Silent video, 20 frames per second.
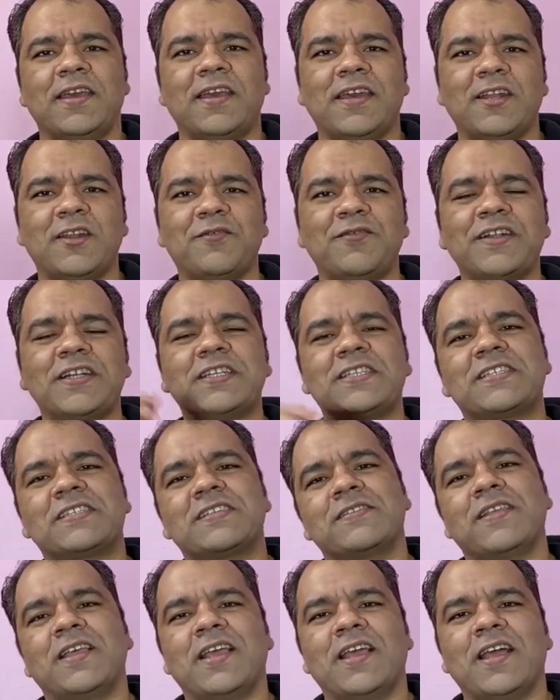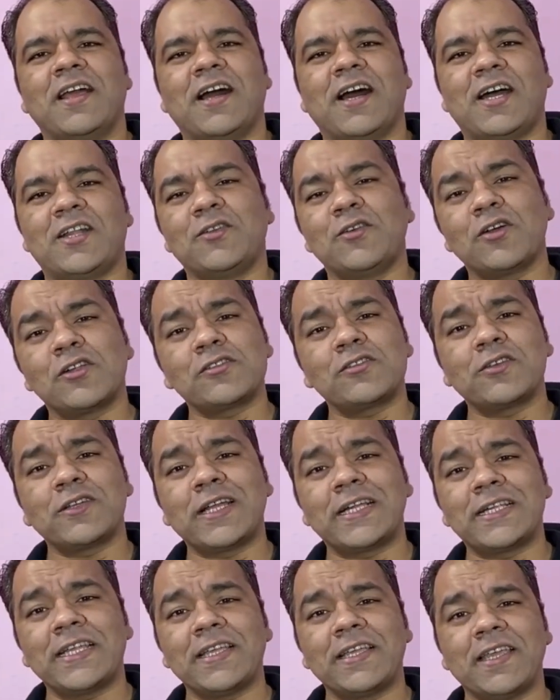Hello friends, are you also
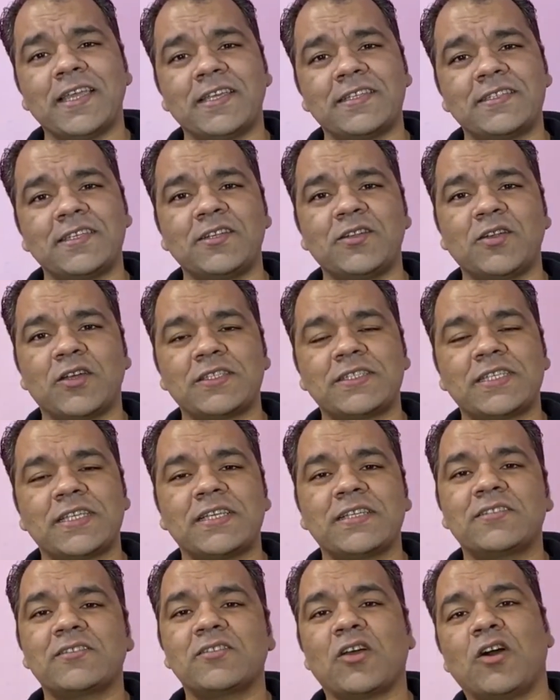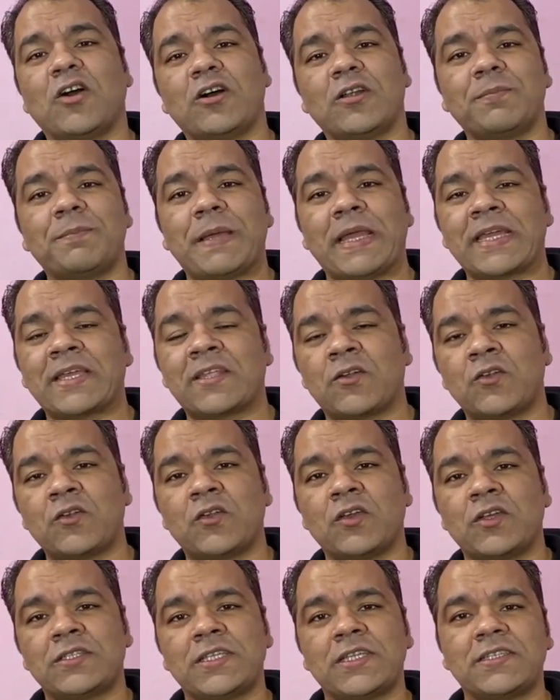getting A C noises or background
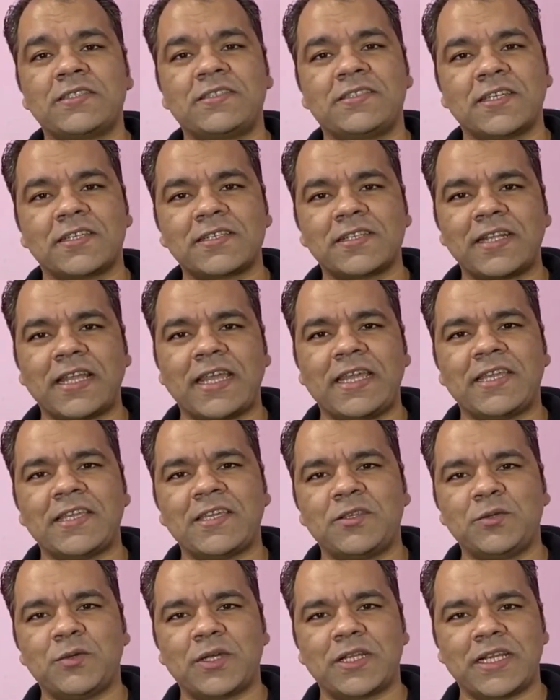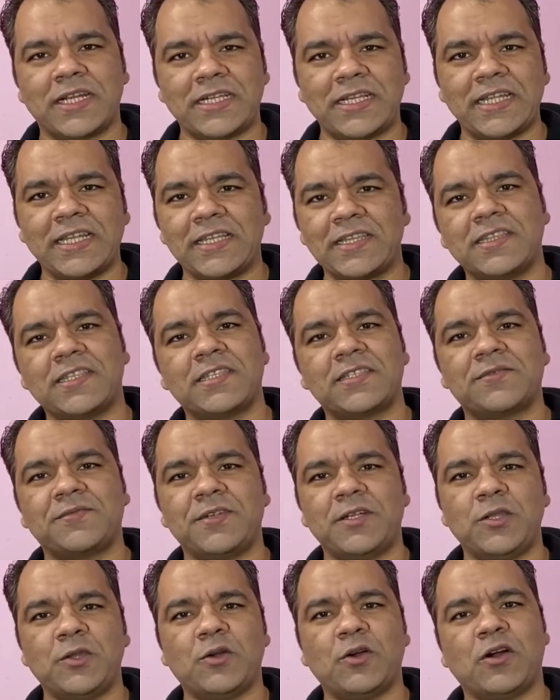noises just like you are getting in this
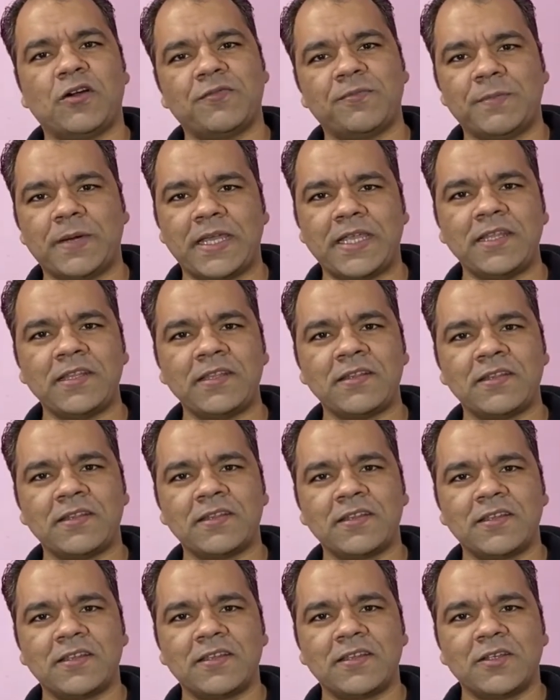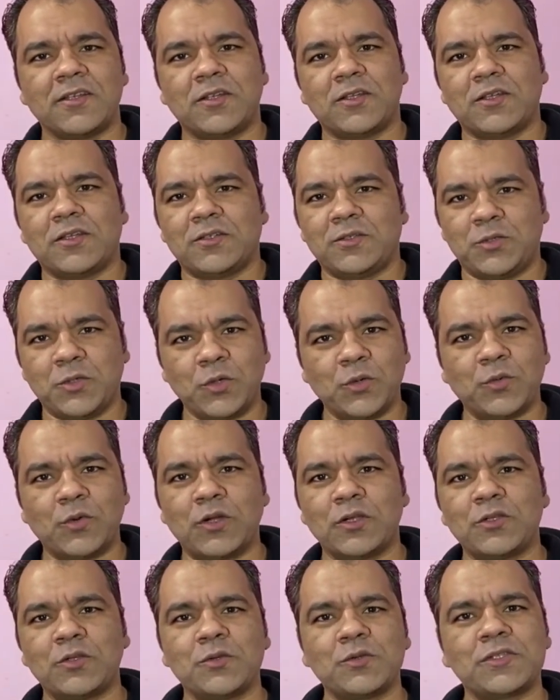video of mine? Do you
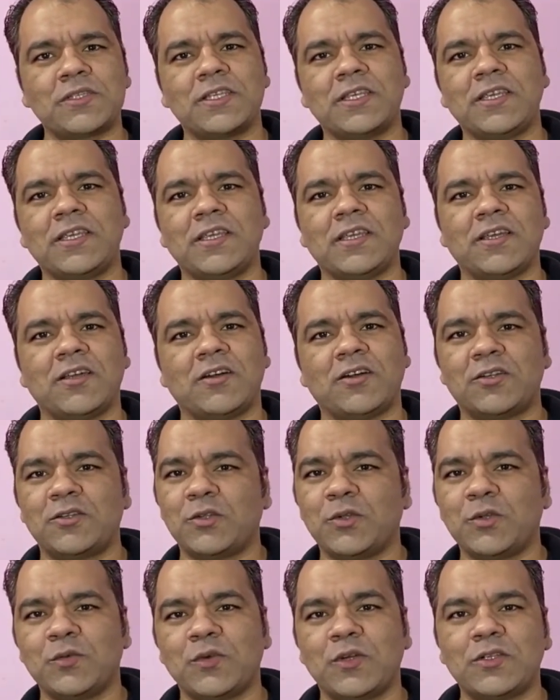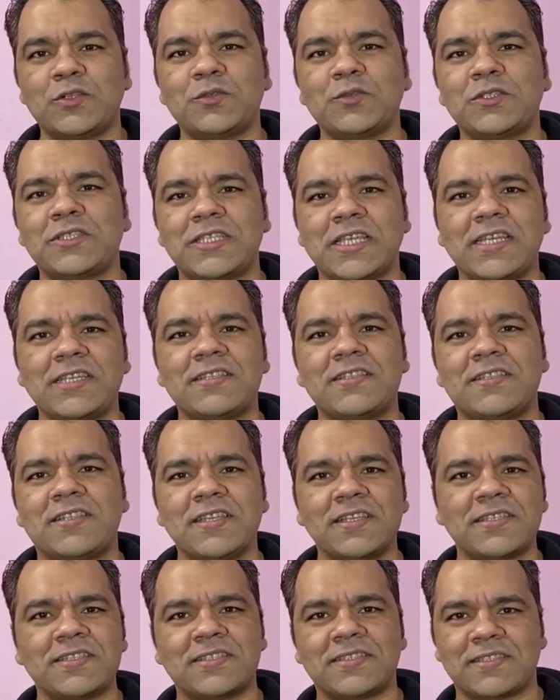want to see or do you want to change
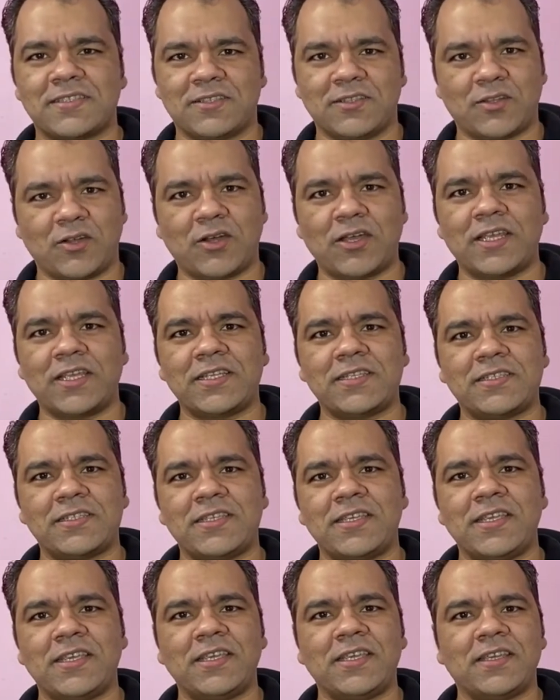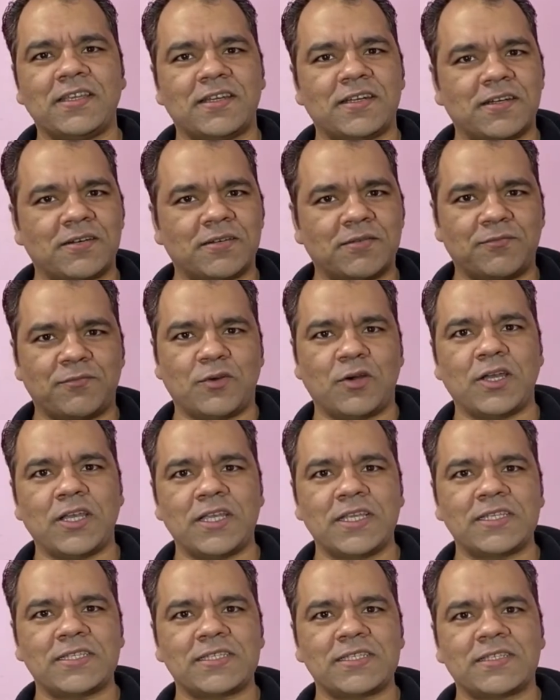this noisy uh,
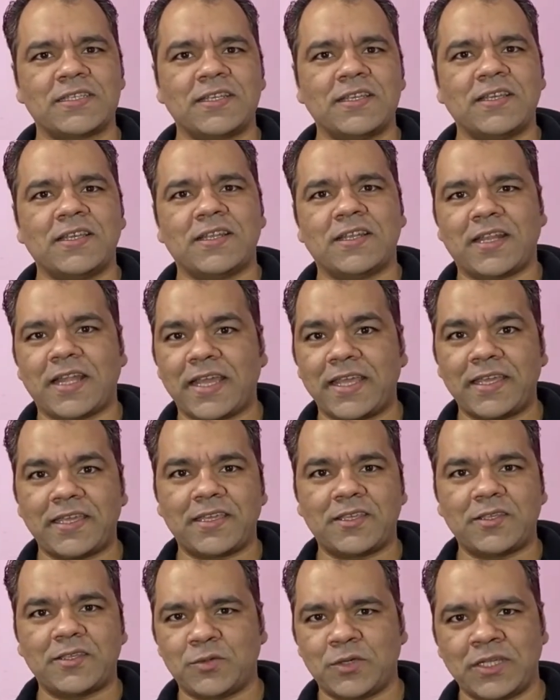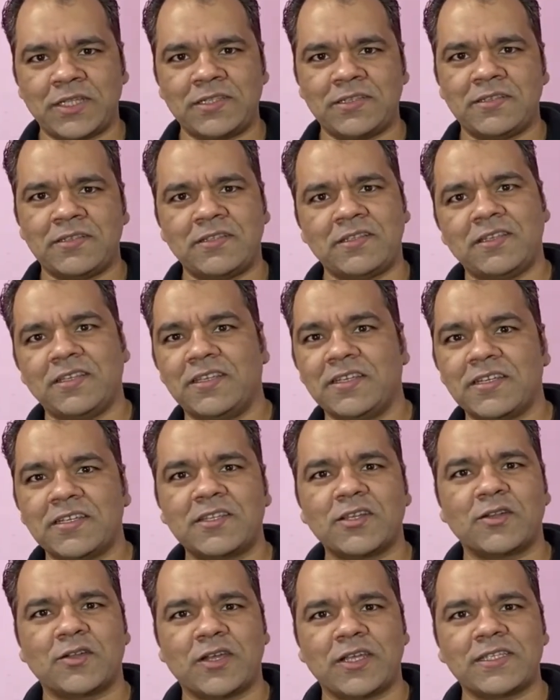voice, like you can hear
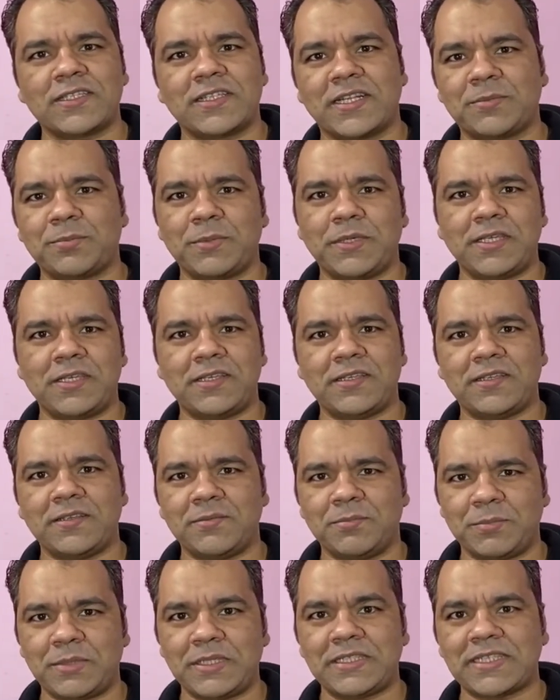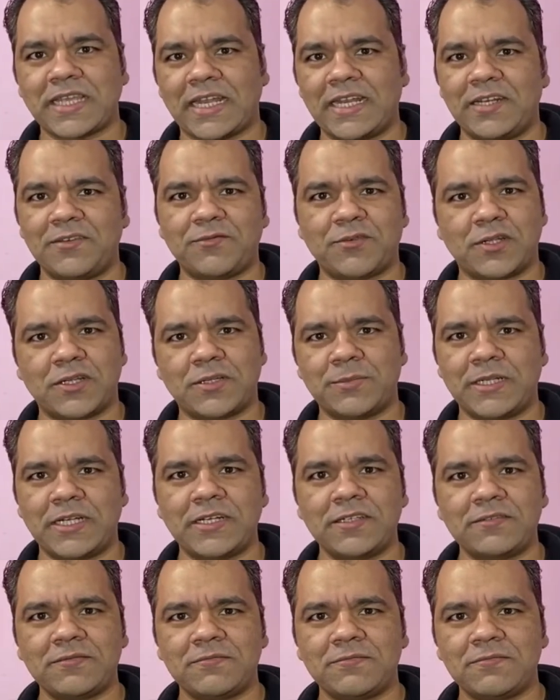the noise? Let me be silent for a
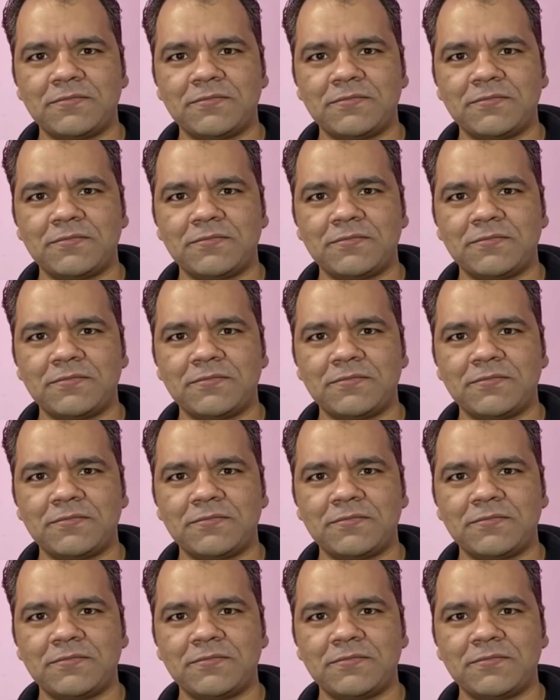minute.